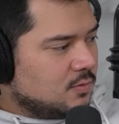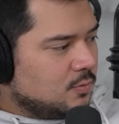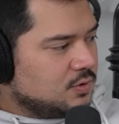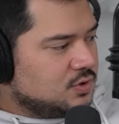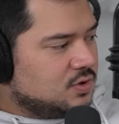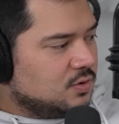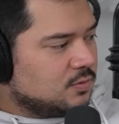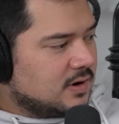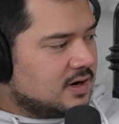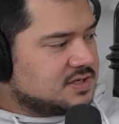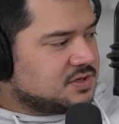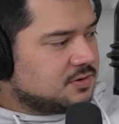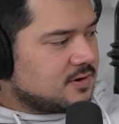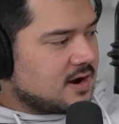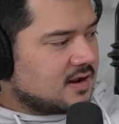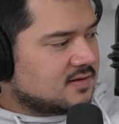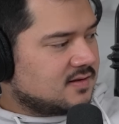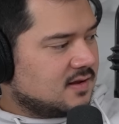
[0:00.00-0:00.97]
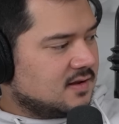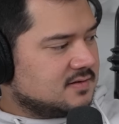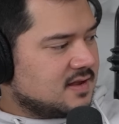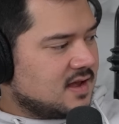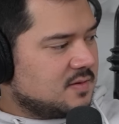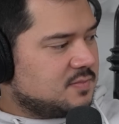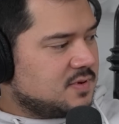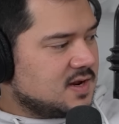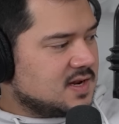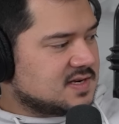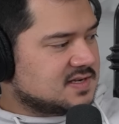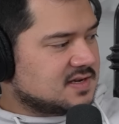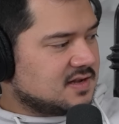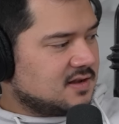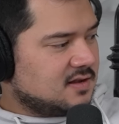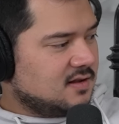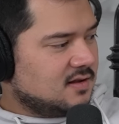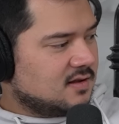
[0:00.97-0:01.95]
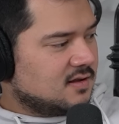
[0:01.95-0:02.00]
Would you resurrect a dead
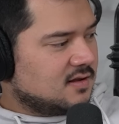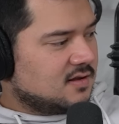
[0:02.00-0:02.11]
PC